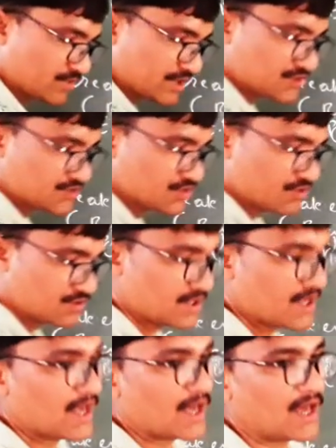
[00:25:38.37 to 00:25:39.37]
ratio,
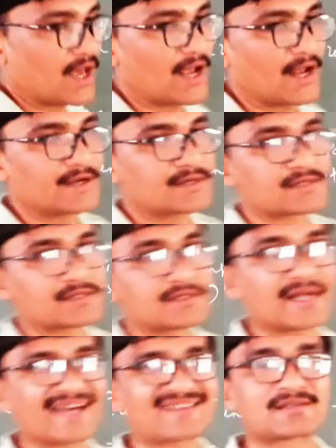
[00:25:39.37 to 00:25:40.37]

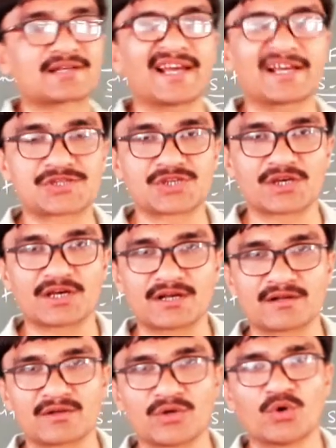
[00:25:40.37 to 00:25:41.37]
and next
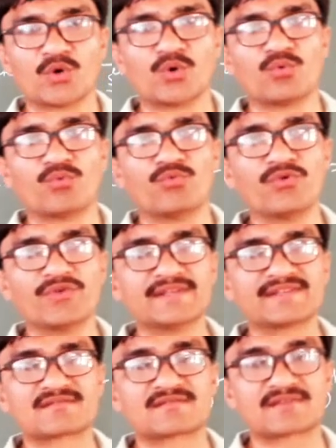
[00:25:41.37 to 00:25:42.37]
lecture we
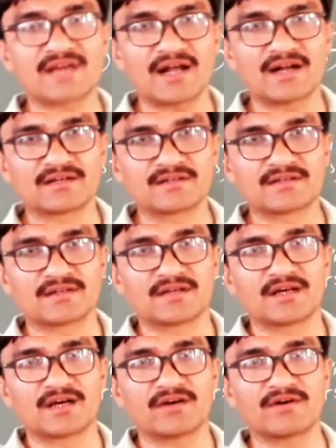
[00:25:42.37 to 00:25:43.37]
will start
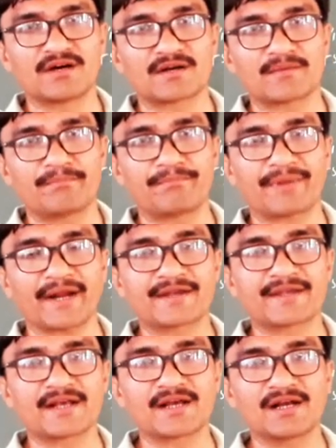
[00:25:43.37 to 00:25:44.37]
our
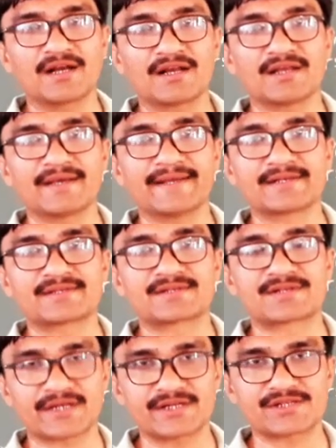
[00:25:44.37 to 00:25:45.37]
practical
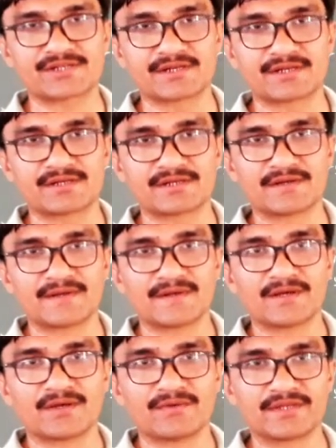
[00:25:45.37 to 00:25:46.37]
illustration
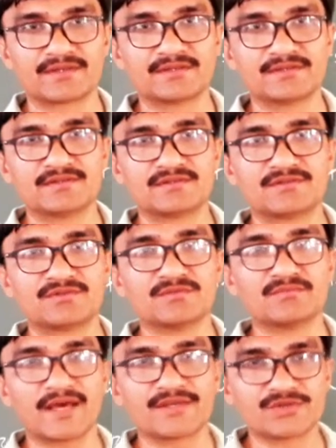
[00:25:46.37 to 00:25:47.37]
with
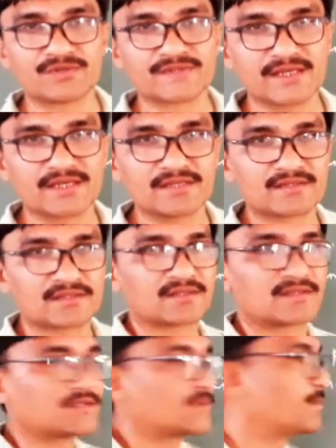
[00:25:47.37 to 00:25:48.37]
by
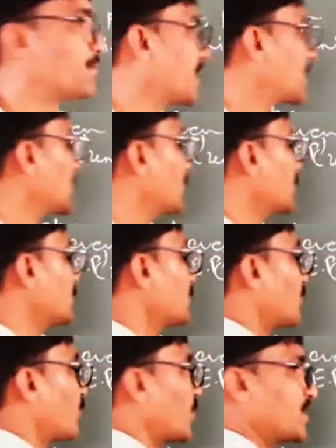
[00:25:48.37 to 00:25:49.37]
using
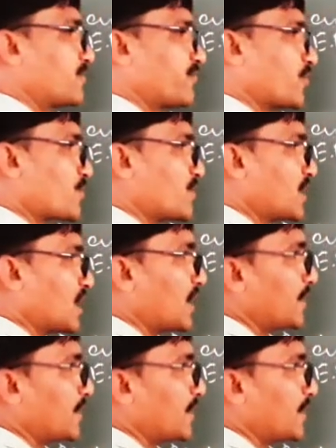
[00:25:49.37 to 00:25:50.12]
break-even point formula,